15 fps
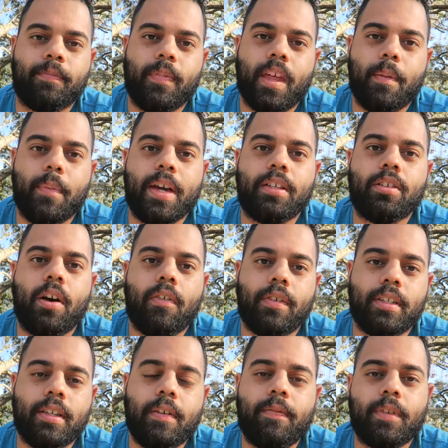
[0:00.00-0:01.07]
that makes all
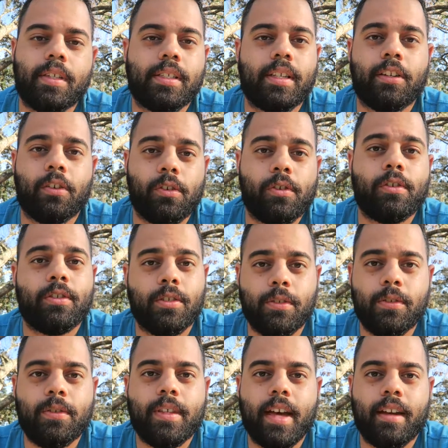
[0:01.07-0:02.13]
the difference. And in order to
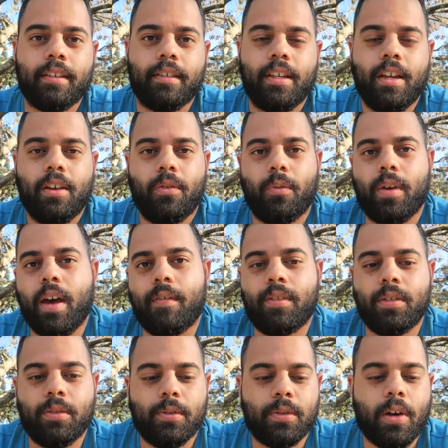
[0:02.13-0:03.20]
do that, we have
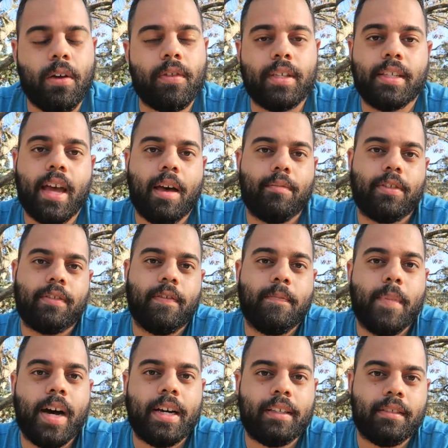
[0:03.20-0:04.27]
to use all these habits of
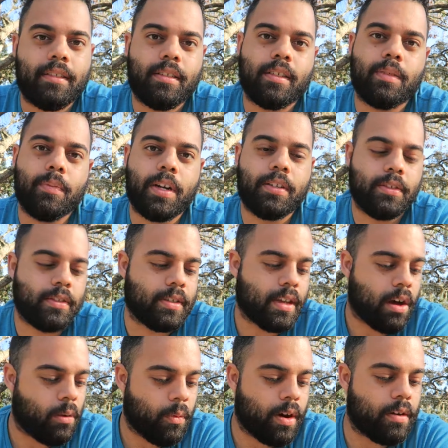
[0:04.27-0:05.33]
mind, especially
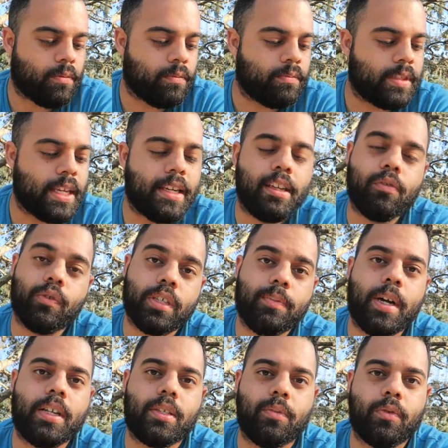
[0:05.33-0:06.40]
that one, taking
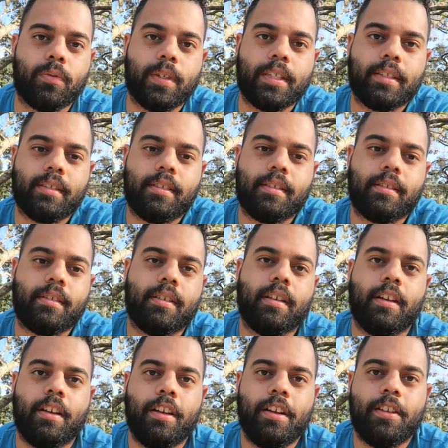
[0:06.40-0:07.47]
responsible risks.
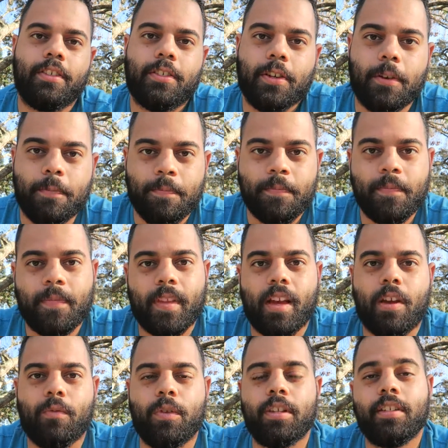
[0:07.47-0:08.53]
So
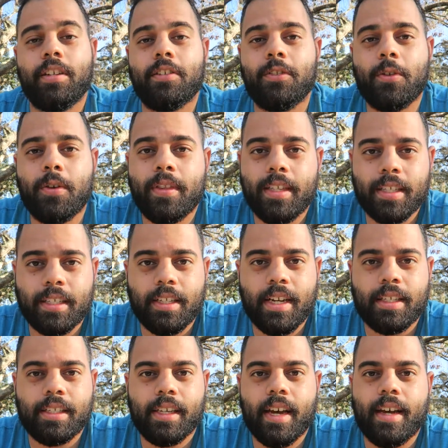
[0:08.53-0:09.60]
I really enjoyed this
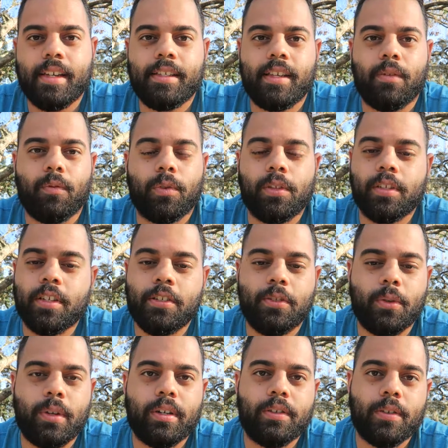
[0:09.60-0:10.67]
class, guys. I really
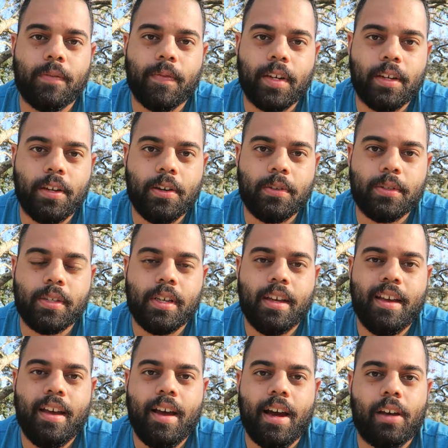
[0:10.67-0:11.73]
enjoyed your videos.
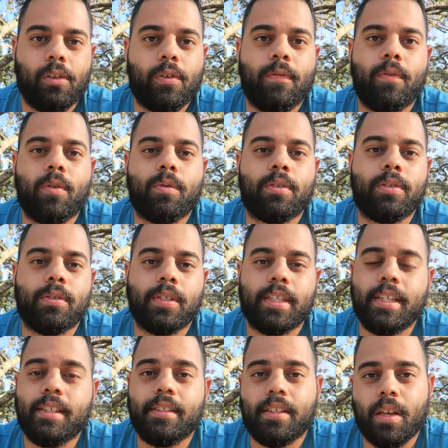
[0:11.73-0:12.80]
I look forward to
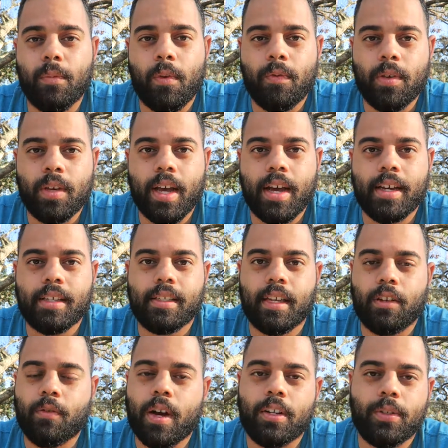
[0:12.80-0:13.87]
seeing some of you guys
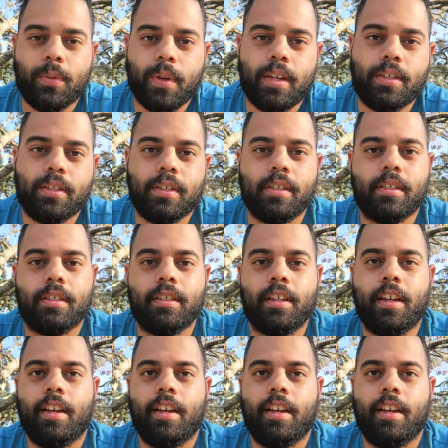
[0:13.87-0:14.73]
at graduation